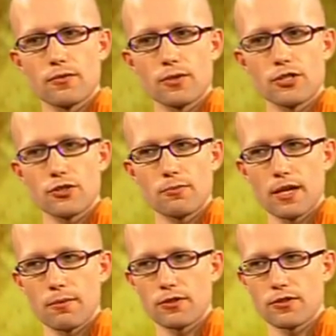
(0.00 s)
We should
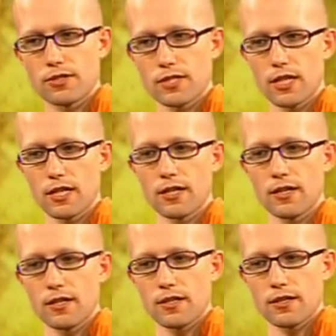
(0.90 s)
be able to see
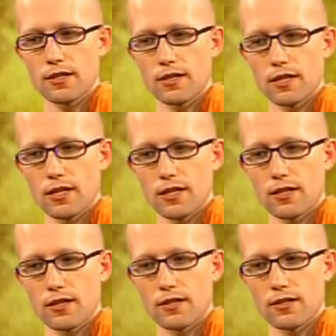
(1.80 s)

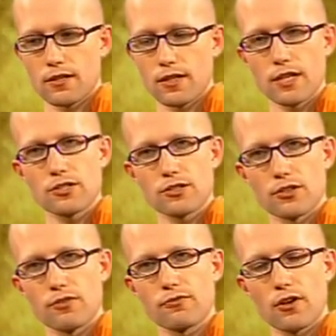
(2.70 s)
the
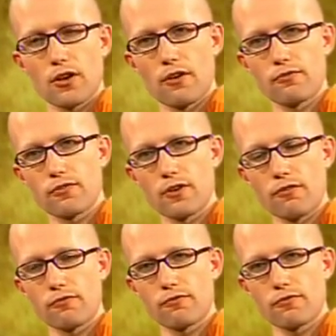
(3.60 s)
nature of, of, of,